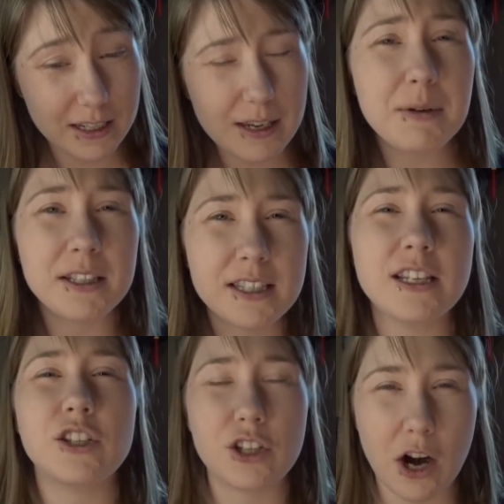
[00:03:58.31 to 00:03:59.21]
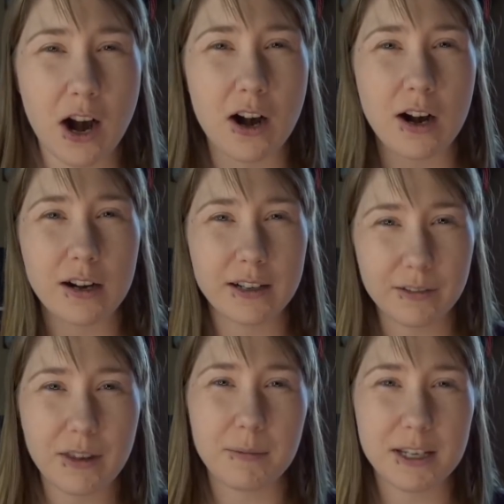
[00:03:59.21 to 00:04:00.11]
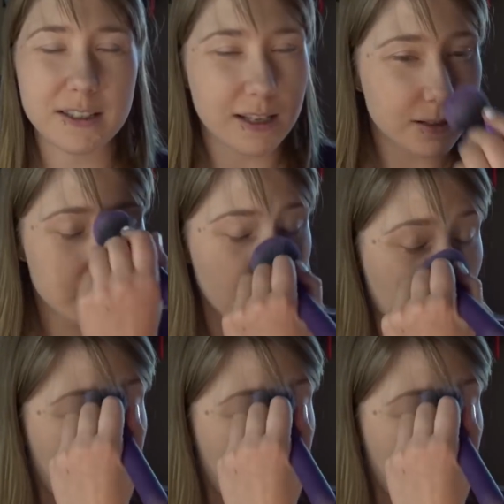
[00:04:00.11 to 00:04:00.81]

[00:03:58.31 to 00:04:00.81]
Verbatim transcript: it made sense to her, if that makes sense.